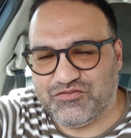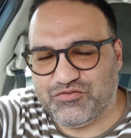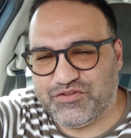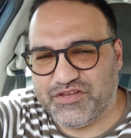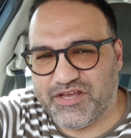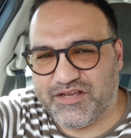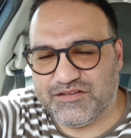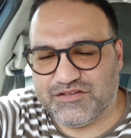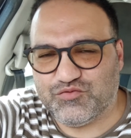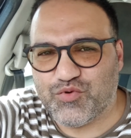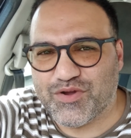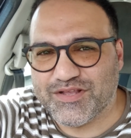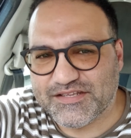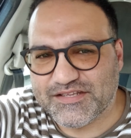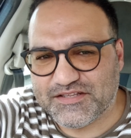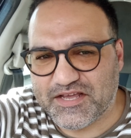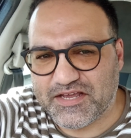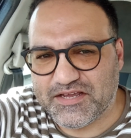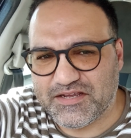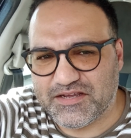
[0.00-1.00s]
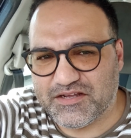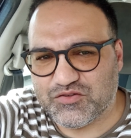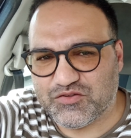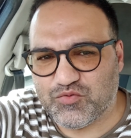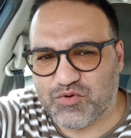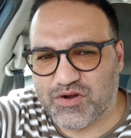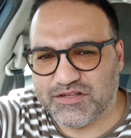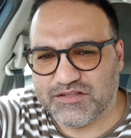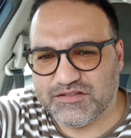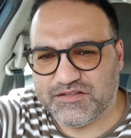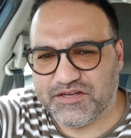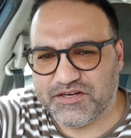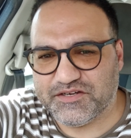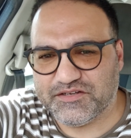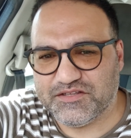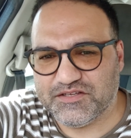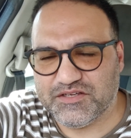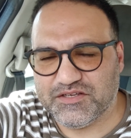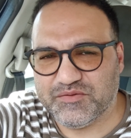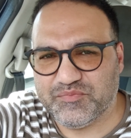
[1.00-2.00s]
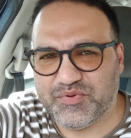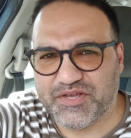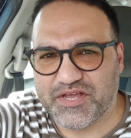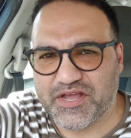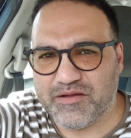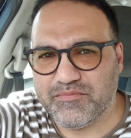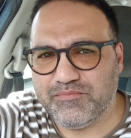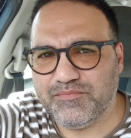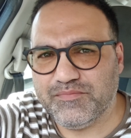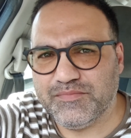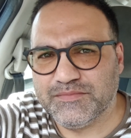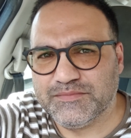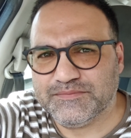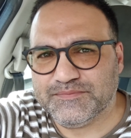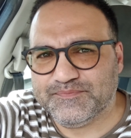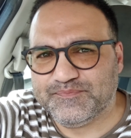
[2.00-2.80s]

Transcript: today is Wednesday at 1:30 p.m.